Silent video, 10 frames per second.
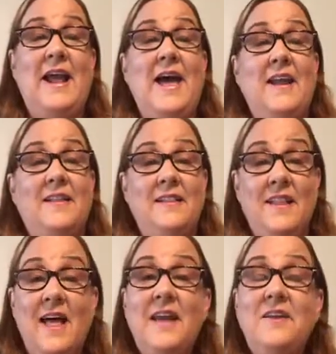had a
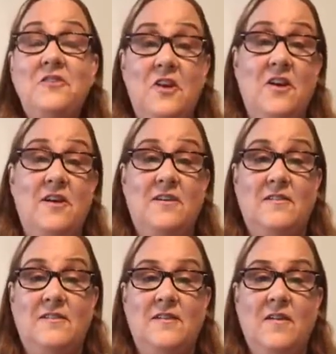lot of
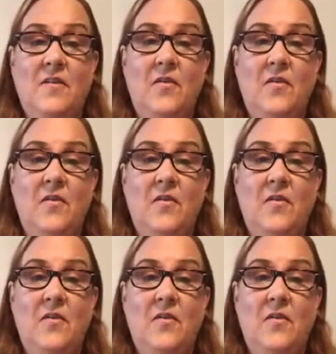talks.